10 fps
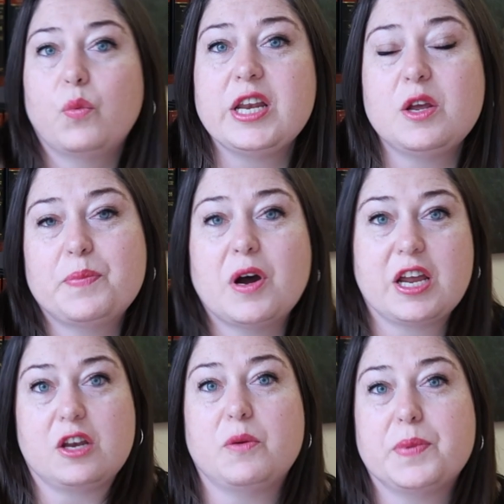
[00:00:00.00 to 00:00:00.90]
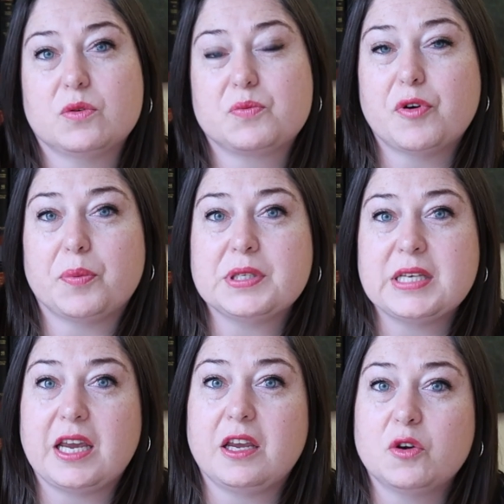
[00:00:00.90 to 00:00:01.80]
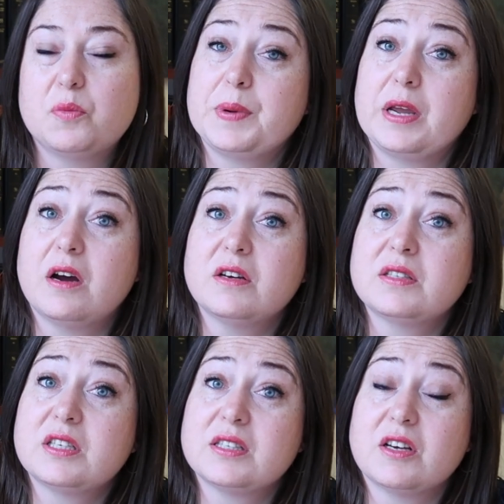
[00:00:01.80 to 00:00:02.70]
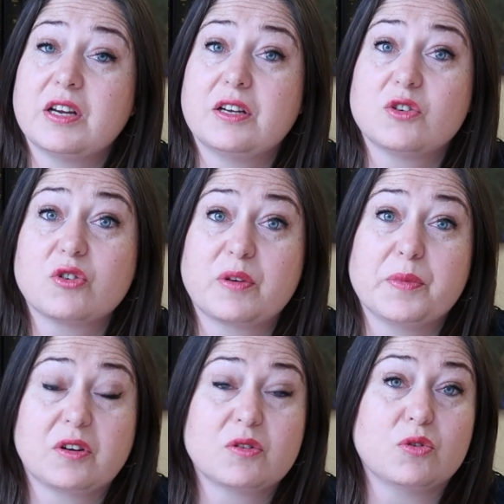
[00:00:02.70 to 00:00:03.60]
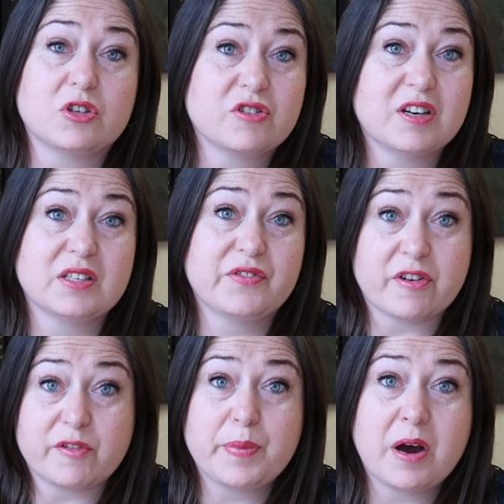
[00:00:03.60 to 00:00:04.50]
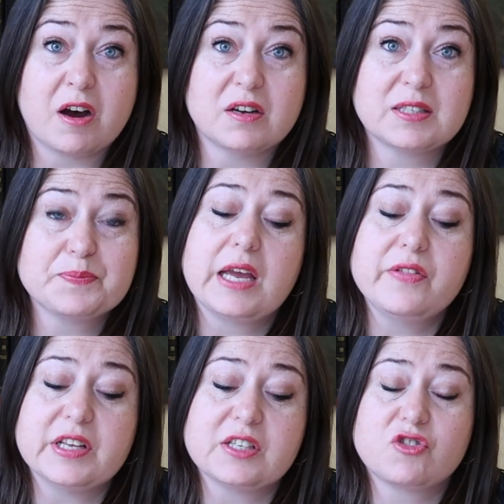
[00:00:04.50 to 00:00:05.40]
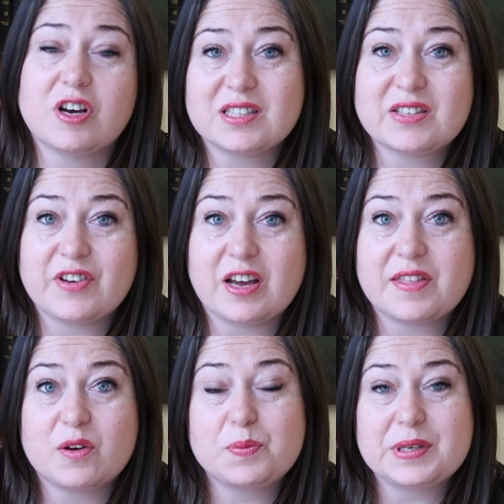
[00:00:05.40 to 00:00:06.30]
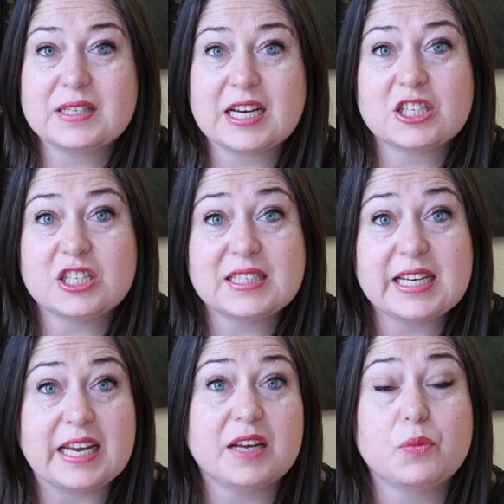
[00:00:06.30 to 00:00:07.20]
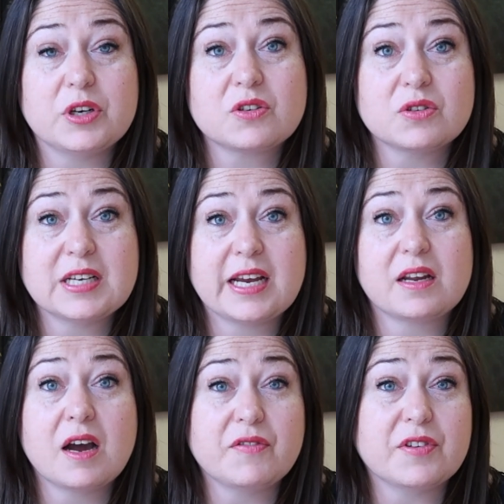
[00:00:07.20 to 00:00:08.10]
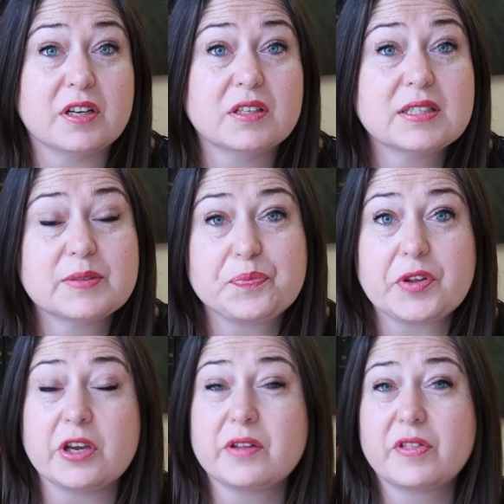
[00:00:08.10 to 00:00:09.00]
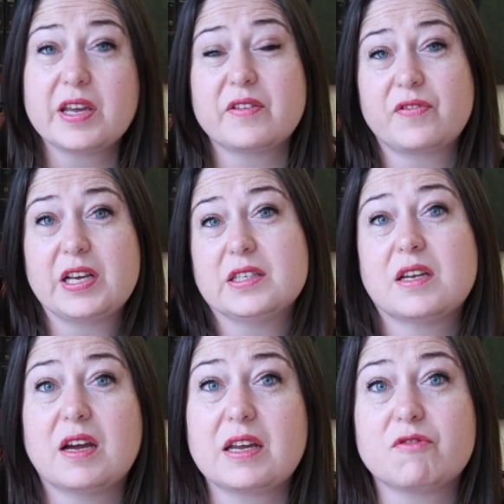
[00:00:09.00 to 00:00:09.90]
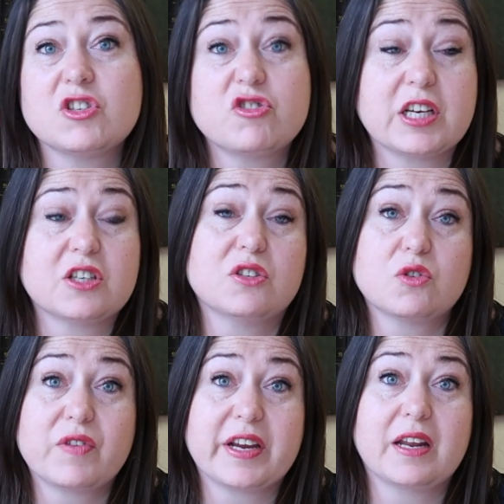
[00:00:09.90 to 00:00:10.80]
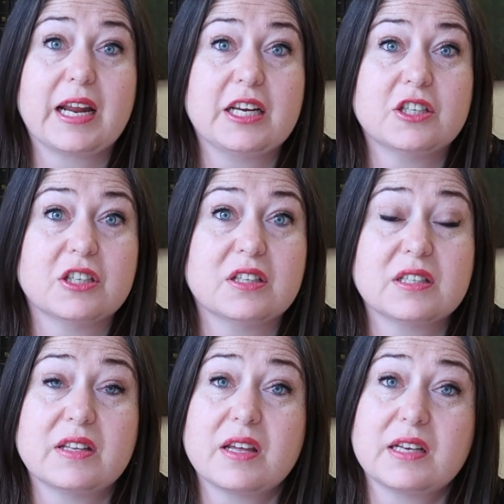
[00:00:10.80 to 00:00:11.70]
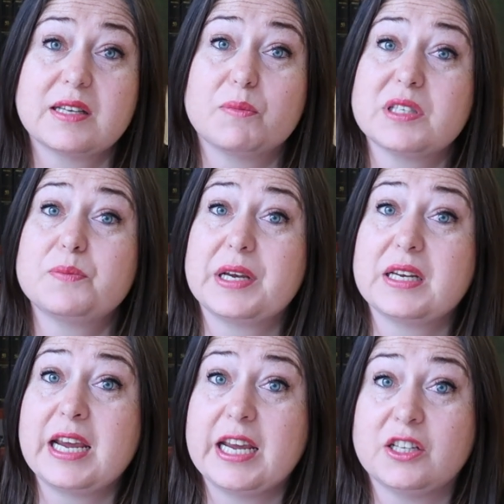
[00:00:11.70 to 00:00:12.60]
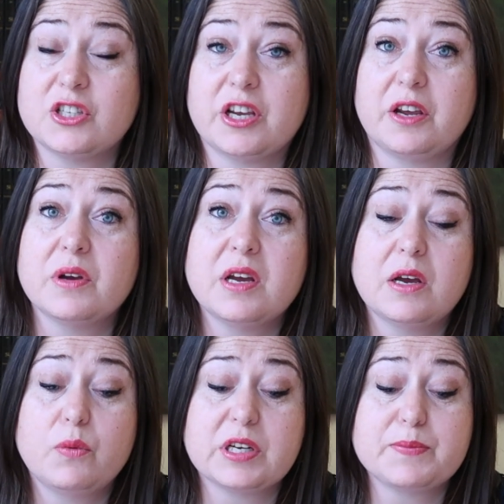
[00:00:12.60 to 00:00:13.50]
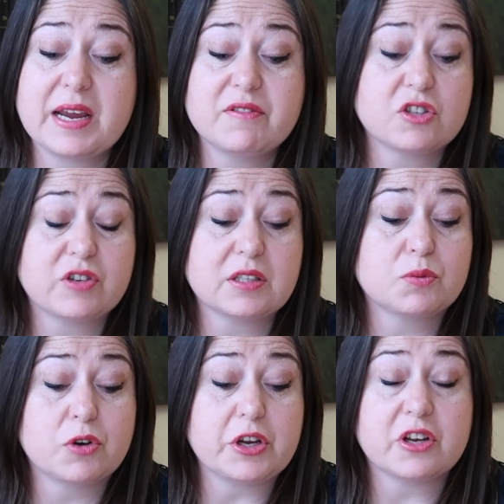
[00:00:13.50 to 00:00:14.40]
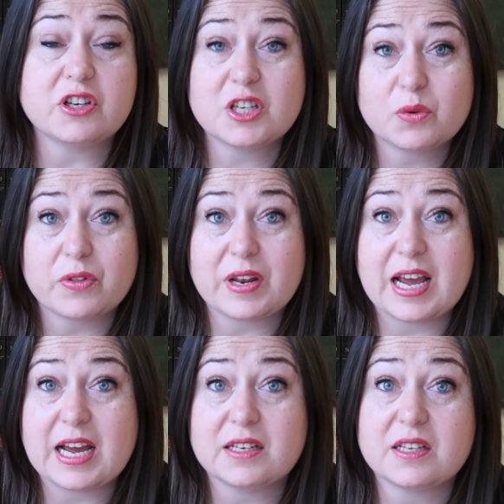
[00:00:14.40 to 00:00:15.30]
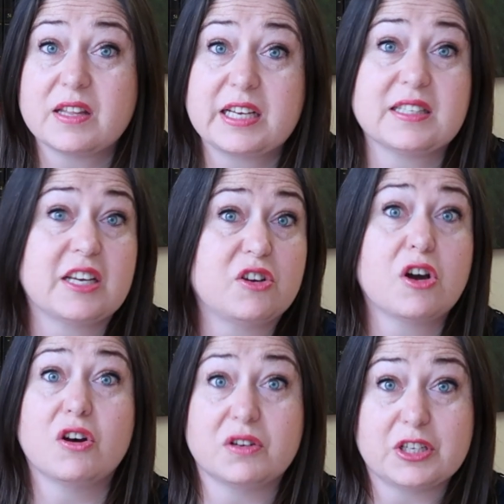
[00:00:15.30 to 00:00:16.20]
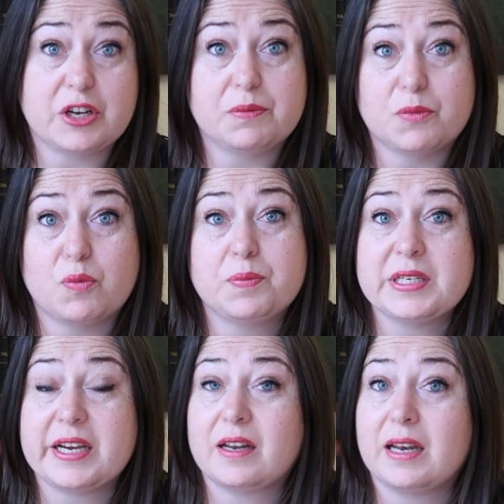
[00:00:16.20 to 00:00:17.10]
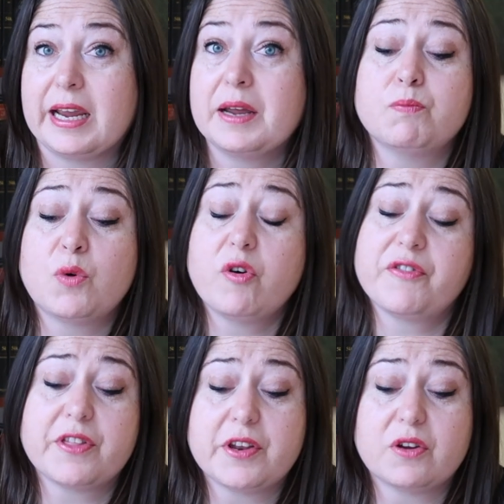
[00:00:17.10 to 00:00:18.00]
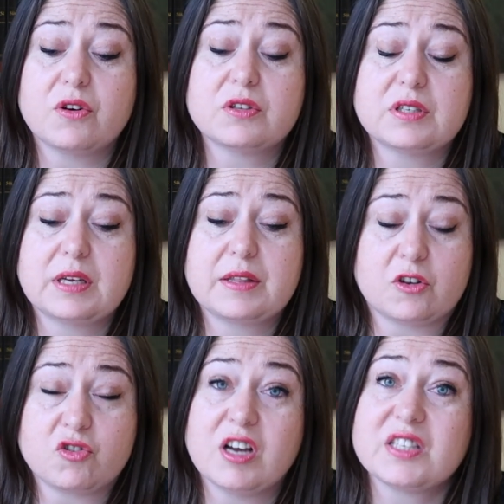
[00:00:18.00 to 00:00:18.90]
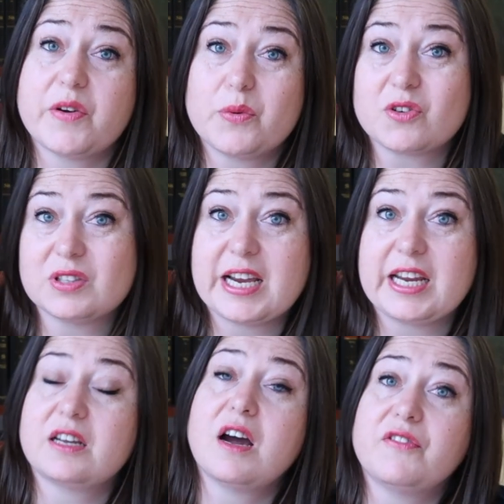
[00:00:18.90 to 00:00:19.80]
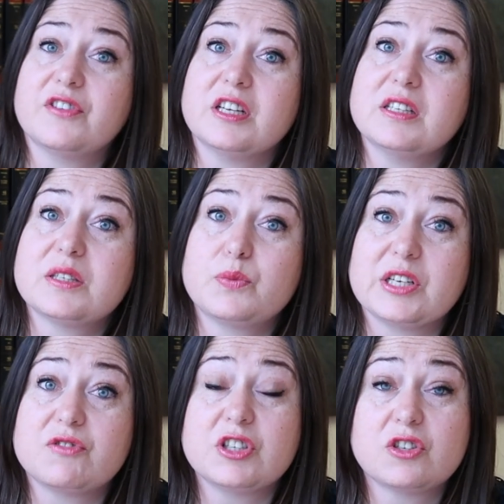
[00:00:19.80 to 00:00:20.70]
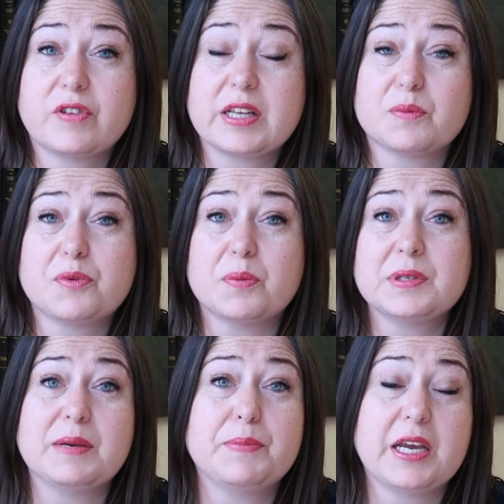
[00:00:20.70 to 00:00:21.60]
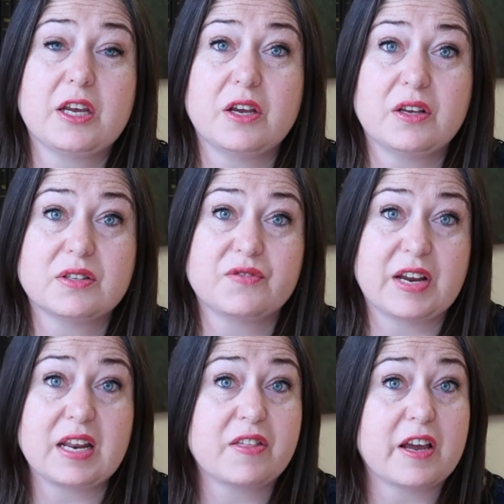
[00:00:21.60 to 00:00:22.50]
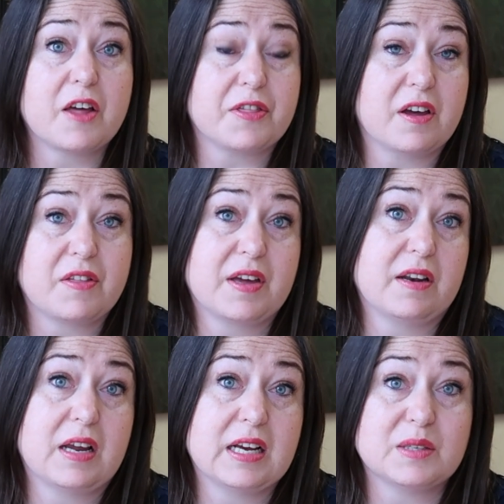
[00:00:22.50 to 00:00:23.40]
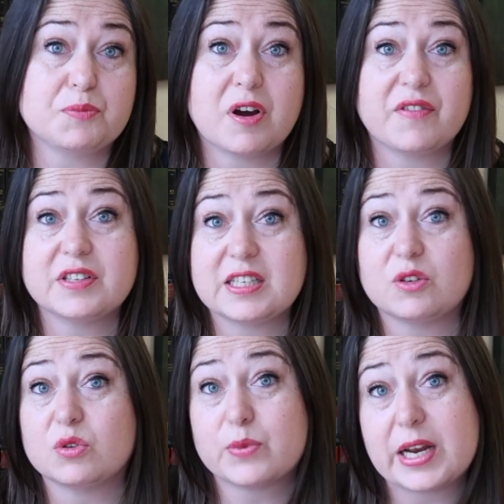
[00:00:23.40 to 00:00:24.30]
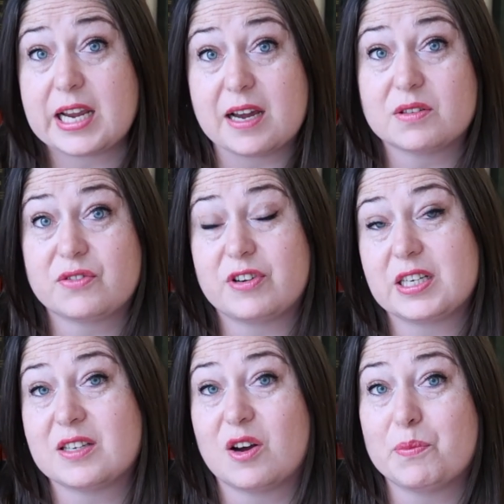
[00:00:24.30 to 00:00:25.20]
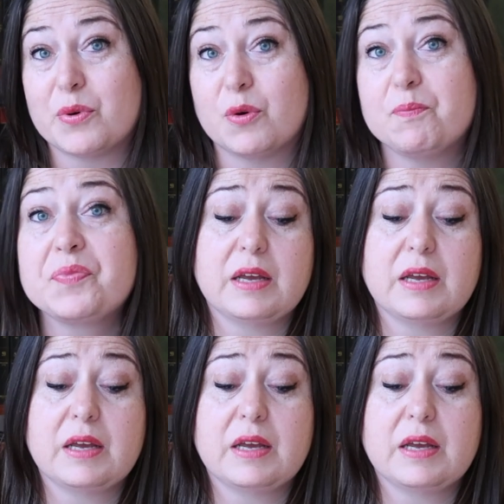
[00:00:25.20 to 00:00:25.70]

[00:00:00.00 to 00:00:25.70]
When you buy a new build property, you'll be asked to sign a document called a transfer of part. In this transfer, there will be sections in it which contain covenants. You can think of these like restrictions or regulations and things that must be adhered to, which may restrict what you can do on the land and things that you can't do more particularly. More often than not, the transfer will contain covenants which restrict the property being used for anything other than as a private single dwelling house, for example.